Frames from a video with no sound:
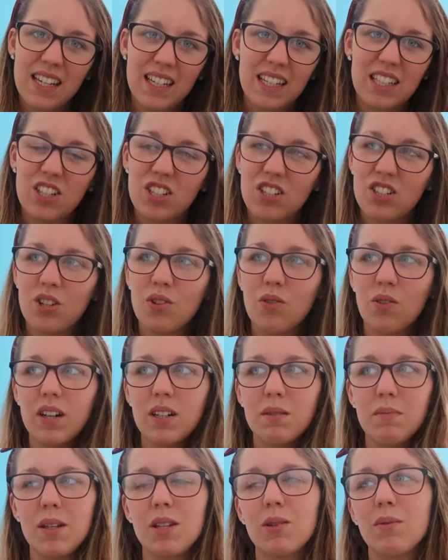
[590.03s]
He just
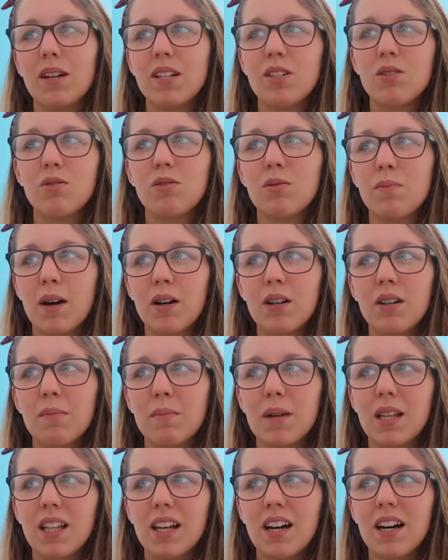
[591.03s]
annoyed me the way he talked about
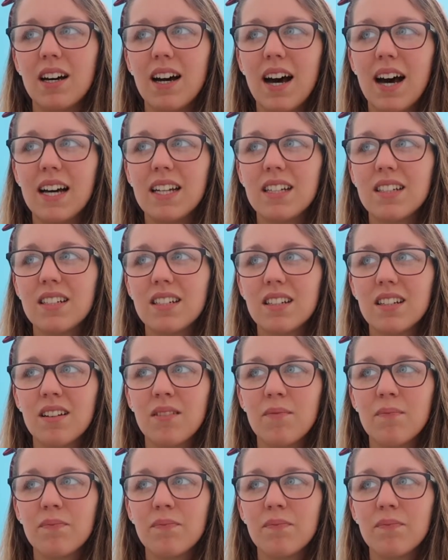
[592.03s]
Camilla, and